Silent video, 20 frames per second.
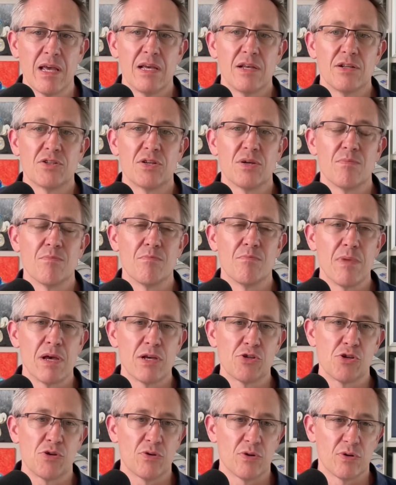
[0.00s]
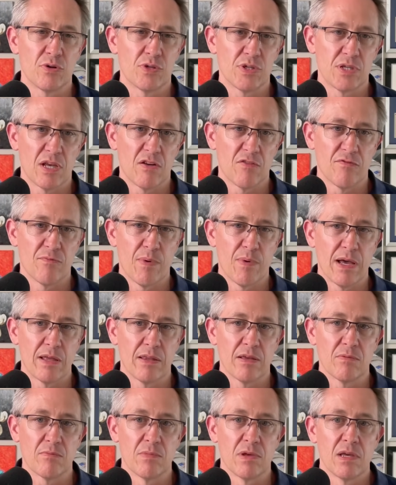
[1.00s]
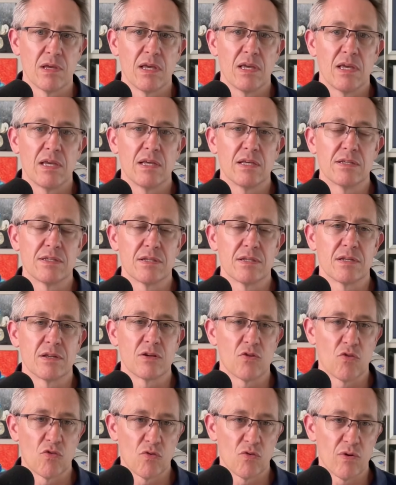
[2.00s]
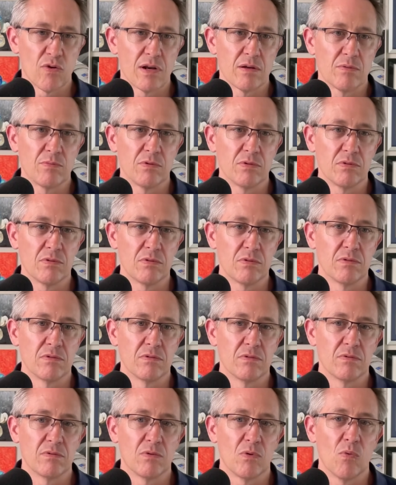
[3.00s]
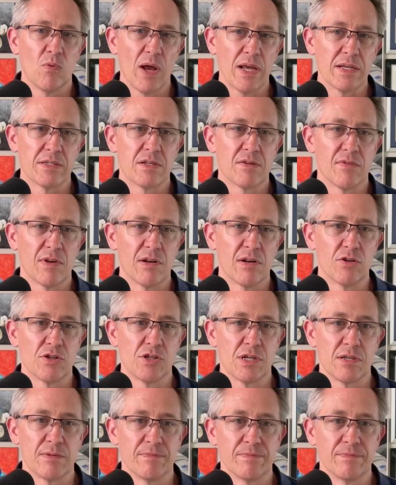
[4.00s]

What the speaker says: to measure yourself by them is an incredible waste of energy.